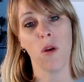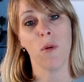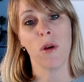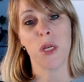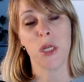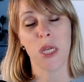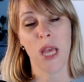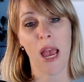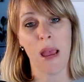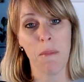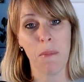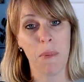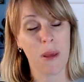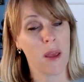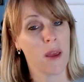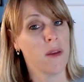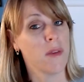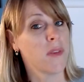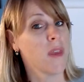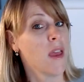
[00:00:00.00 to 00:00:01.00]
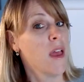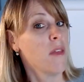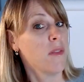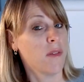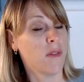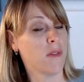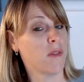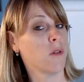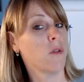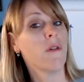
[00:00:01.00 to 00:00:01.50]
ashamed, because the
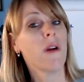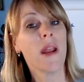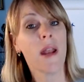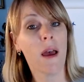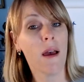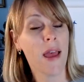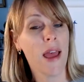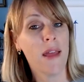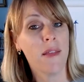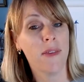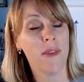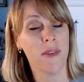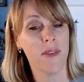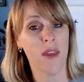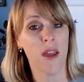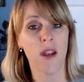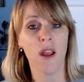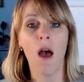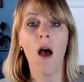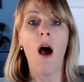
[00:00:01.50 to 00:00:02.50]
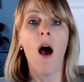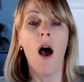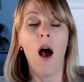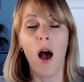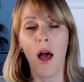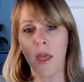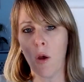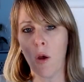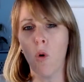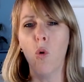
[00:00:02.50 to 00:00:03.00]
story in our heads is that
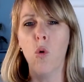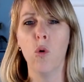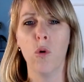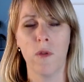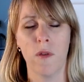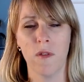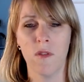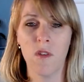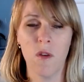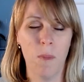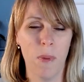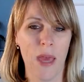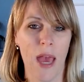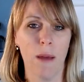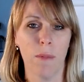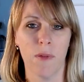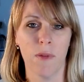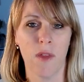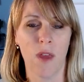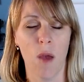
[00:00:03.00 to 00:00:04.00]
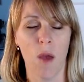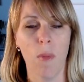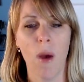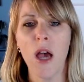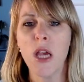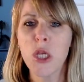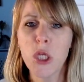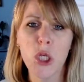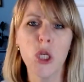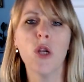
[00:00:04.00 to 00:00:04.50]
I ought to be able to cope.
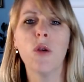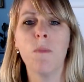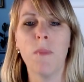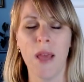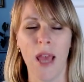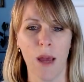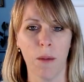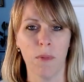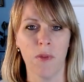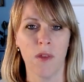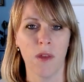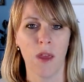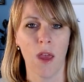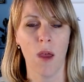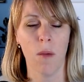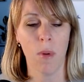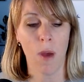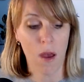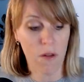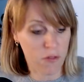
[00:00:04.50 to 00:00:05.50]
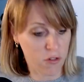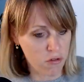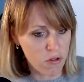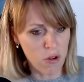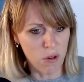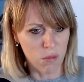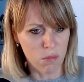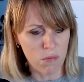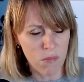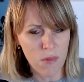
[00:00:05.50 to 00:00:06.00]
I should be able to cope. After
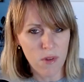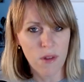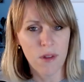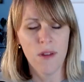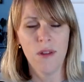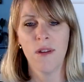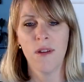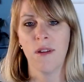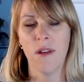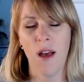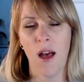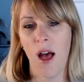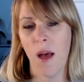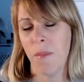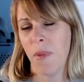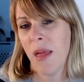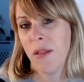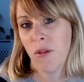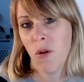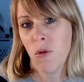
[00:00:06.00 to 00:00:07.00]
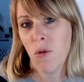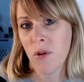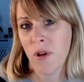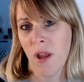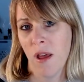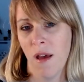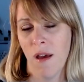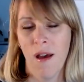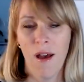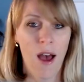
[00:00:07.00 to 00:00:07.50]
all, I'm a
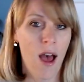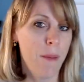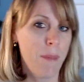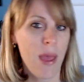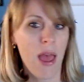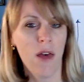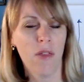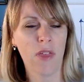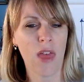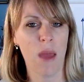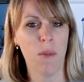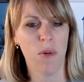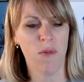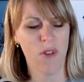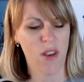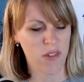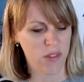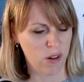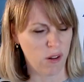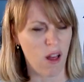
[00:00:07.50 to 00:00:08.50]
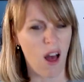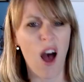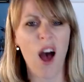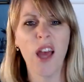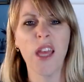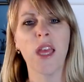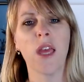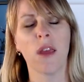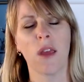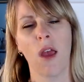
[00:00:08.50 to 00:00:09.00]
doctor. I'm a healthcare professional.
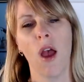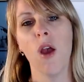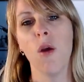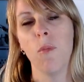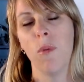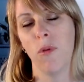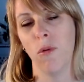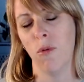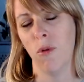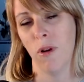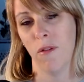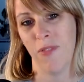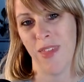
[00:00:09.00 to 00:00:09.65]
I can cope with all of